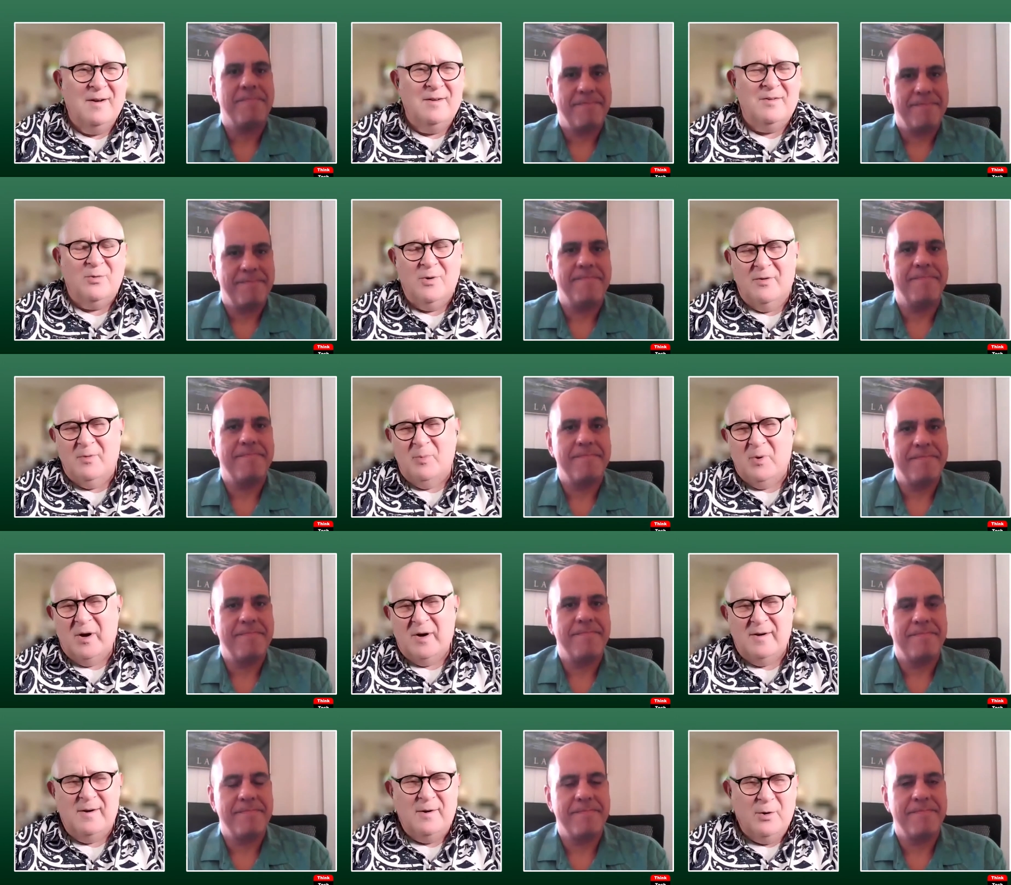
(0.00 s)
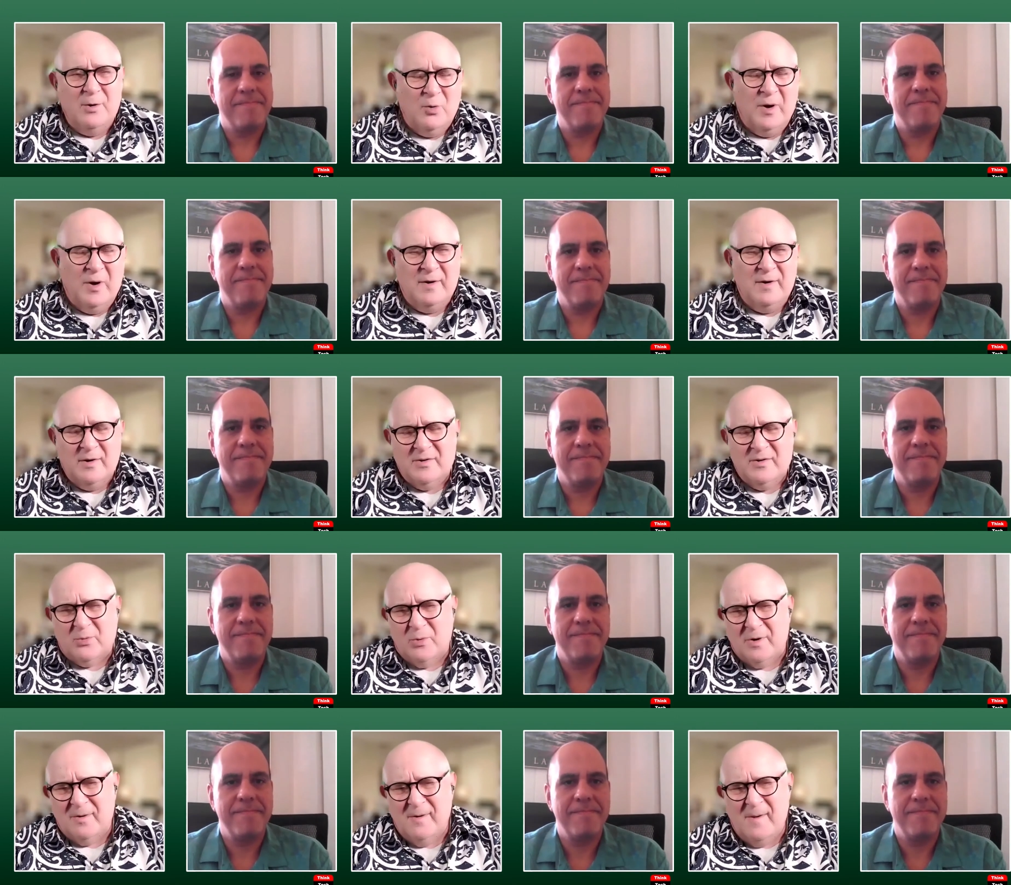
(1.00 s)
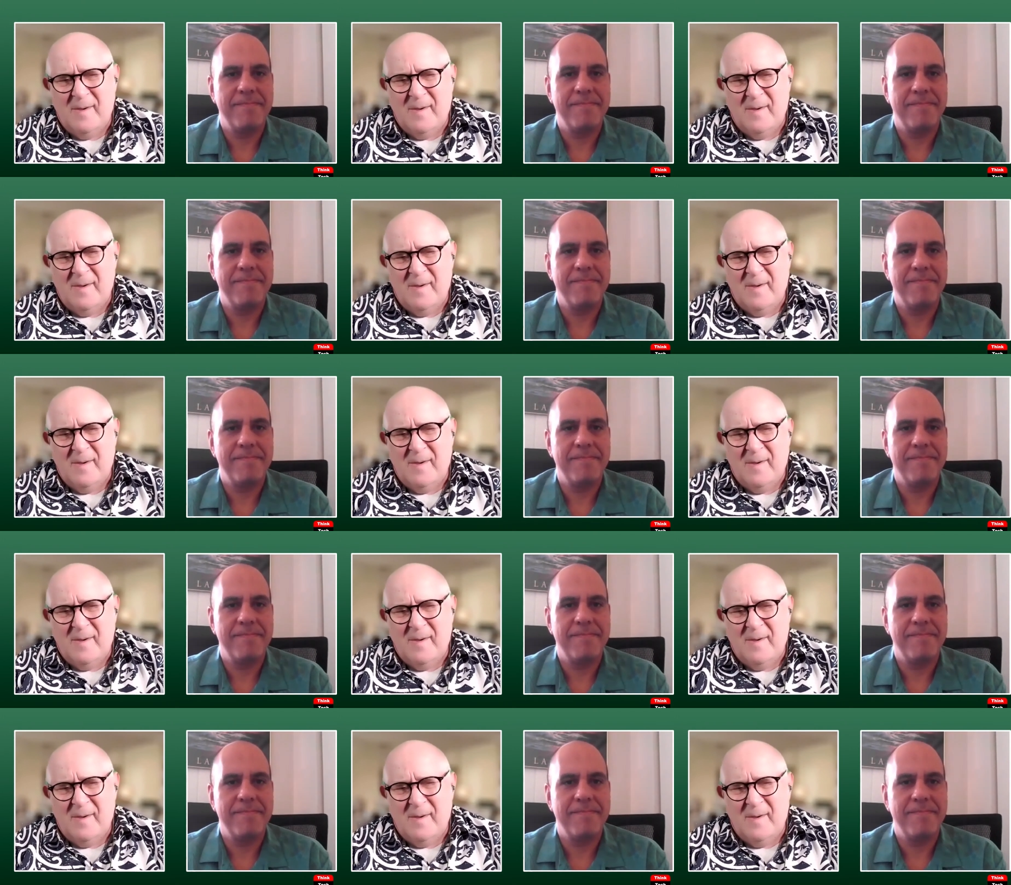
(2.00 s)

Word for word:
Speaker 1: to everybody here and elsewhere.